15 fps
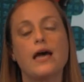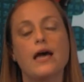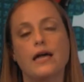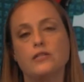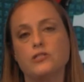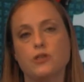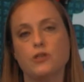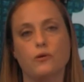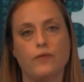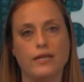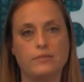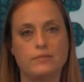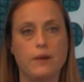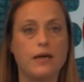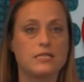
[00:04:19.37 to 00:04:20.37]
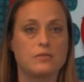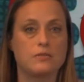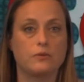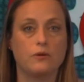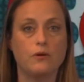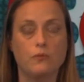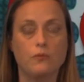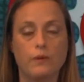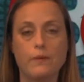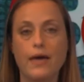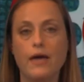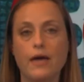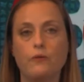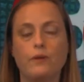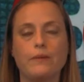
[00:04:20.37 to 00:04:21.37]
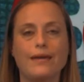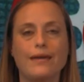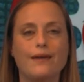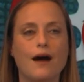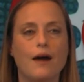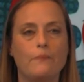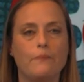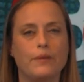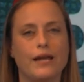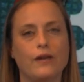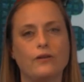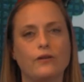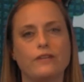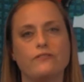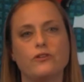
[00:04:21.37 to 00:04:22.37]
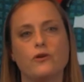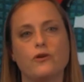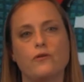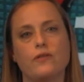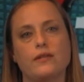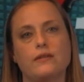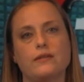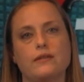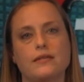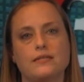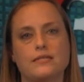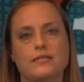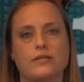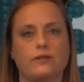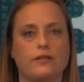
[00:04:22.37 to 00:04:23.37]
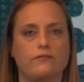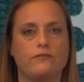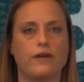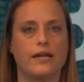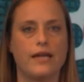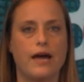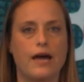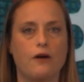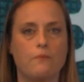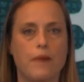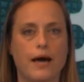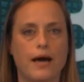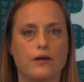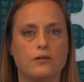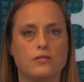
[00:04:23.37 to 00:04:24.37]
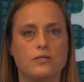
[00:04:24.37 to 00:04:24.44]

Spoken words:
And so that's possible. We may not, but I don't even know that necessarily right now it matters.